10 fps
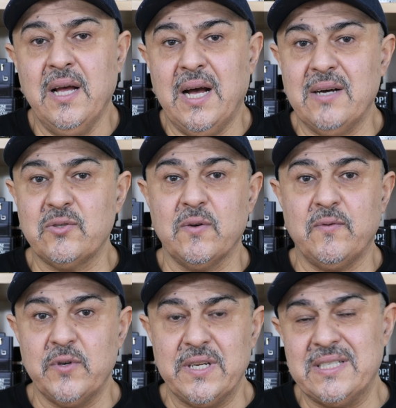House of
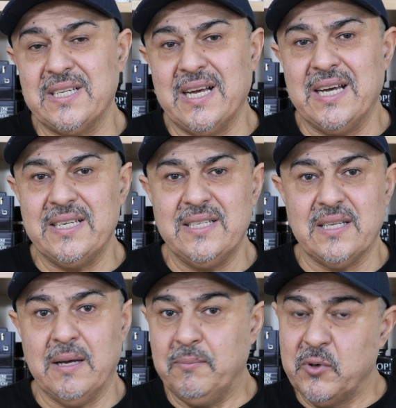Orientica is
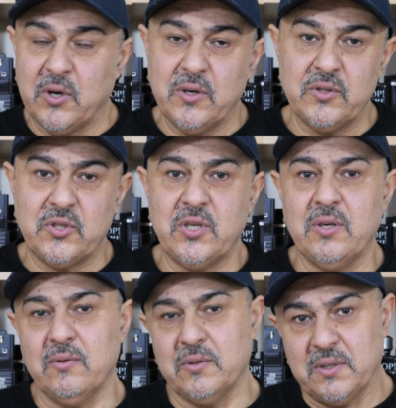a branch
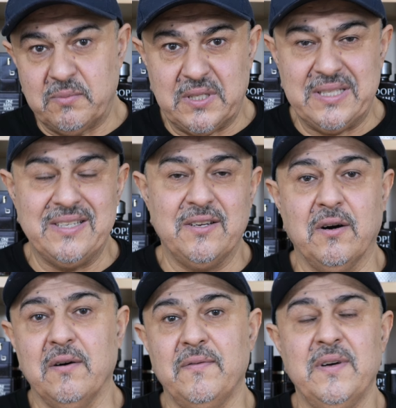or subsidiary
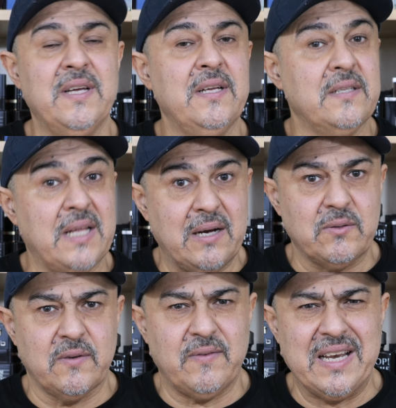of the
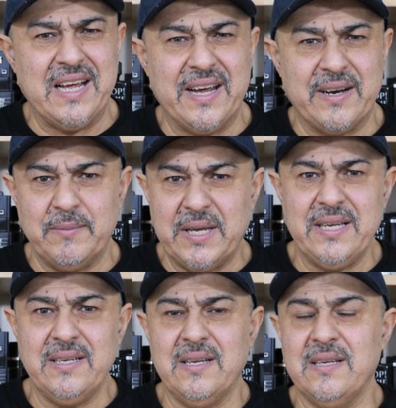House of Al
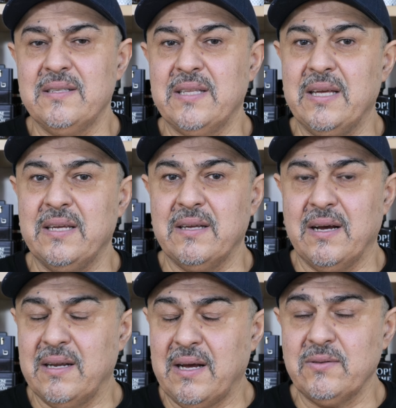Haramain. The
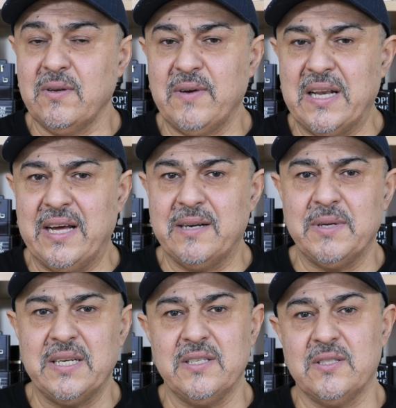House of Al
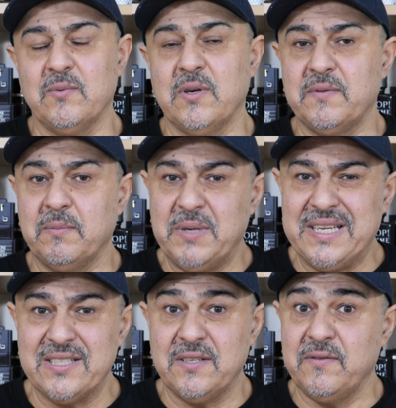Haramain is one of the
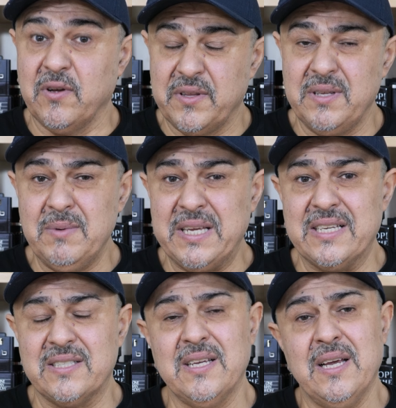biggest, if not the
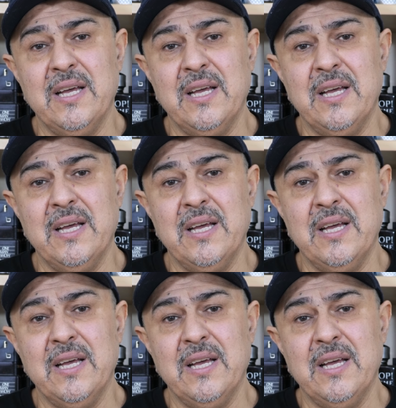biggest,